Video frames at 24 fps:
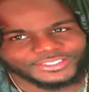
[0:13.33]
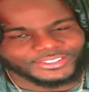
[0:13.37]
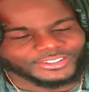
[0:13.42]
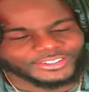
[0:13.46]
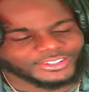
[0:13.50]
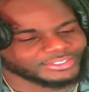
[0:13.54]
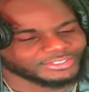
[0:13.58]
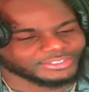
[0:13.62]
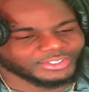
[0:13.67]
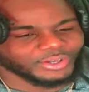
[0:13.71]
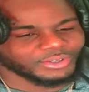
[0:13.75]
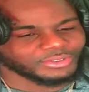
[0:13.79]

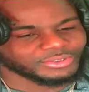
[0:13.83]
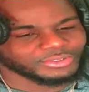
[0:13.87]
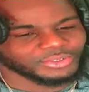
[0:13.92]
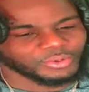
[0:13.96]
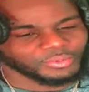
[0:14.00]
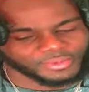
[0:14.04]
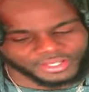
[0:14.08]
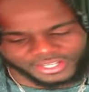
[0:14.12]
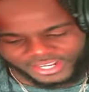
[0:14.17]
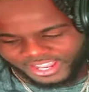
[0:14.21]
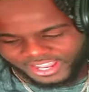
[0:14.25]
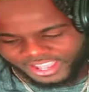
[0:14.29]
Don't do
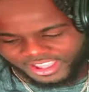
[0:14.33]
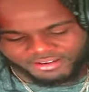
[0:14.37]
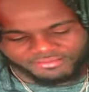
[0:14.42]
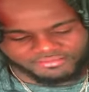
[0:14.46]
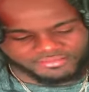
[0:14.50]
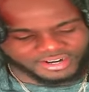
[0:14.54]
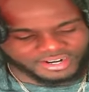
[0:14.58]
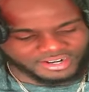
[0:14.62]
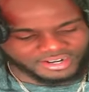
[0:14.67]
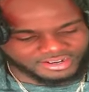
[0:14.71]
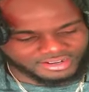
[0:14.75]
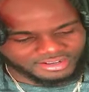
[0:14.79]
me that,
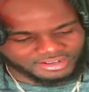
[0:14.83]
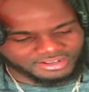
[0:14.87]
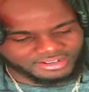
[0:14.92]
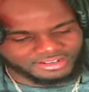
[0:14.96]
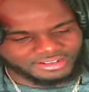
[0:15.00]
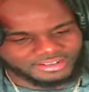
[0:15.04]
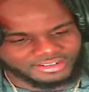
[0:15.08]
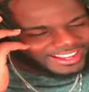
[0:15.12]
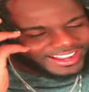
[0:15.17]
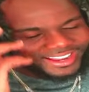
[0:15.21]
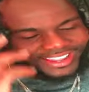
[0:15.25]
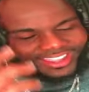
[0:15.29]
bro.
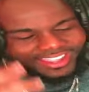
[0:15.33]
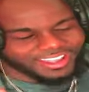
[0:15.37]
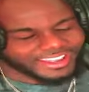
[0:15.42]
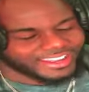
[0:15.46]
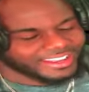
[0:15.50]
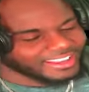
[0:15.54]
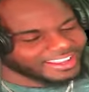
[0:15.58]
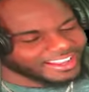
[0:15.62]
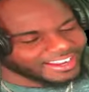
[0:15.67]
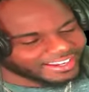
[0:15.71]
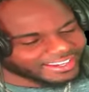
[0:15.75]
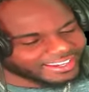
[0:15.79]

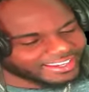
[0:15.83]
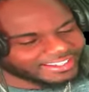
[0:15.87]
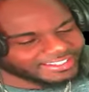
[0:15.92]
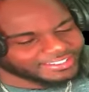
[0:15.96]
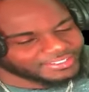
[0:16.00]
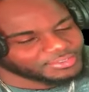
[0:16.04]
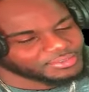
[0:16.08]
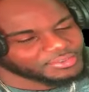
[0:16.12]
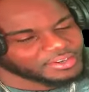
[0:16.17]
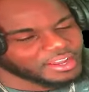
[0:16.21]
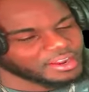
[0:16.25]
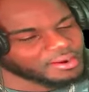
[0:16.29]
I can't
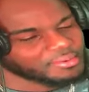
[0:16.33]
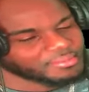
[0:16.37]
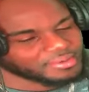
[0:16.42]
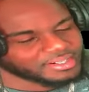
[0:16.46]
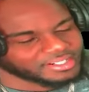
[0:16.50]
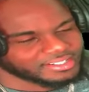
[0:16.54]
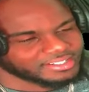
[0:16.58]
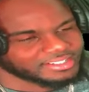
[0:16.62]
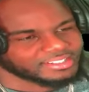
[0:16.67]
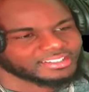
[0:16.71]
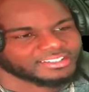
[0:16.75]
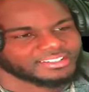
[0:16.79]
do that, bro.